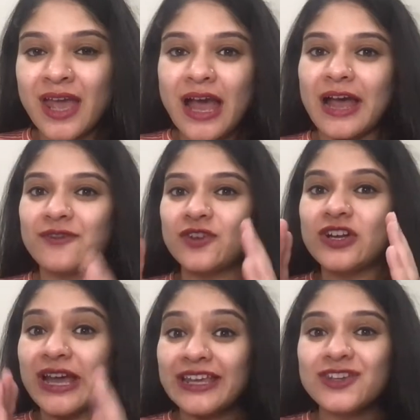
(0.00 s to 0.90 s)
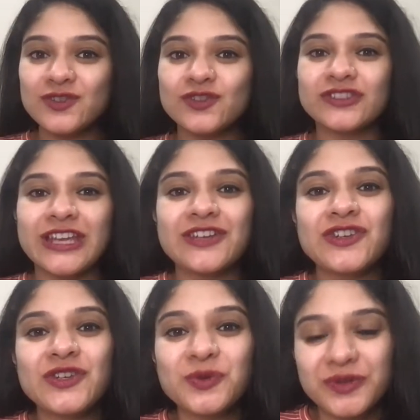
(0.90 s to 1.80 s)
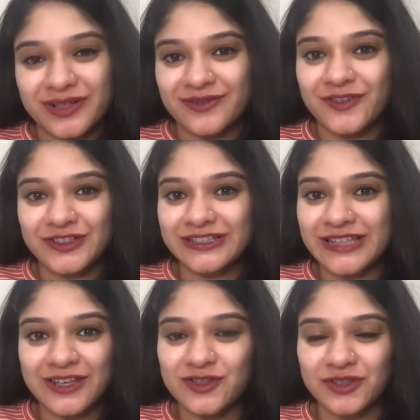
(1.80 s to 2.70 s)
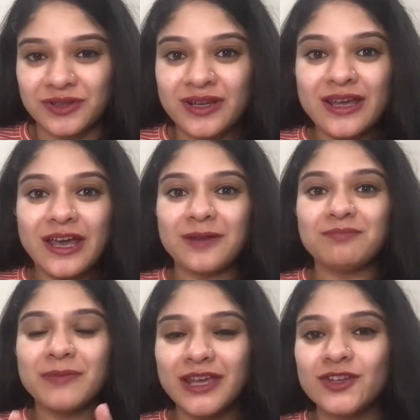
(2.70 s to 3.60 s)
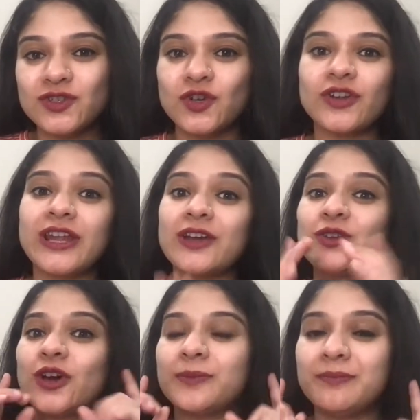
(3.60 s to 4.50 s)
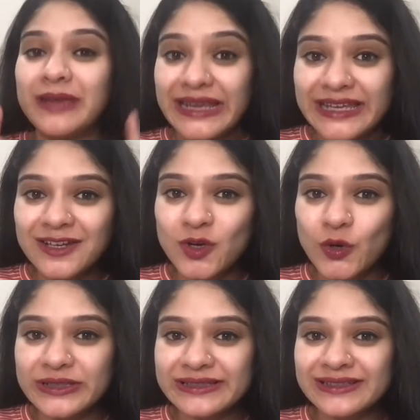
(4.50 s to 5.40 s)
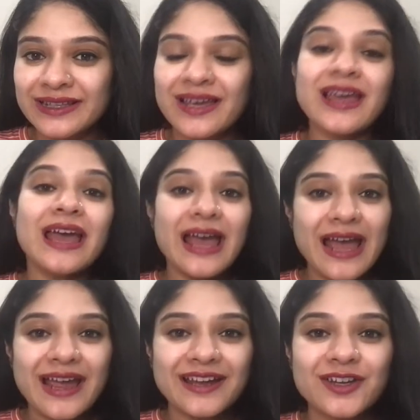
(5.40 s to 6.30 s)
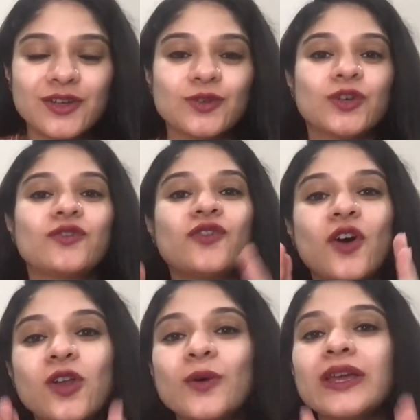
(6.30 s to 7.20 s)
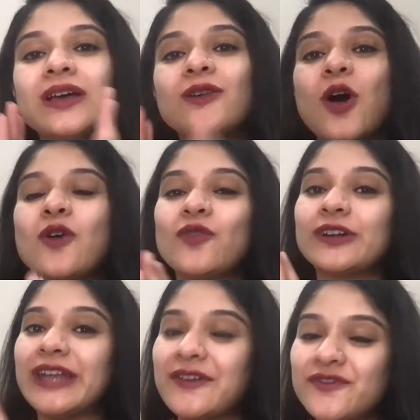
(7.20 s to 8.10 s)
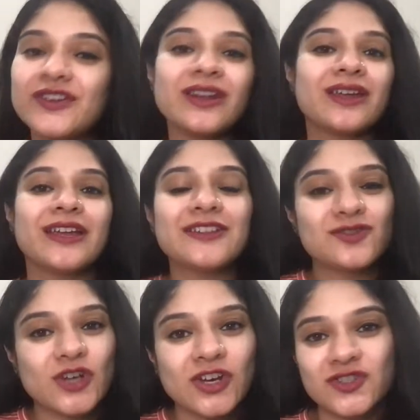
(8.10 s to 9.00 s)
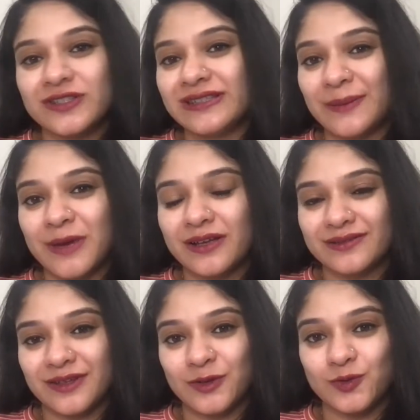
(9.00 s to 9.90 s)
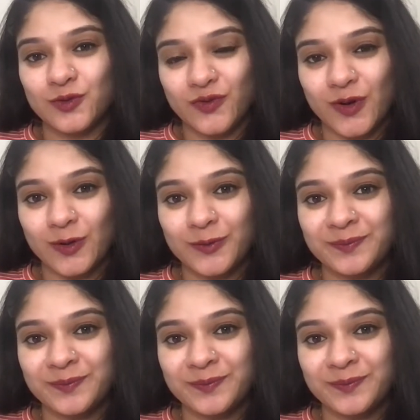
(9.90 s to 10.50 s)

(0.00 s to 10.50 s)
I would like you to stay tuned for the session and make sure that you are making notes and you're following along whatever instructions I'm asking you to follow.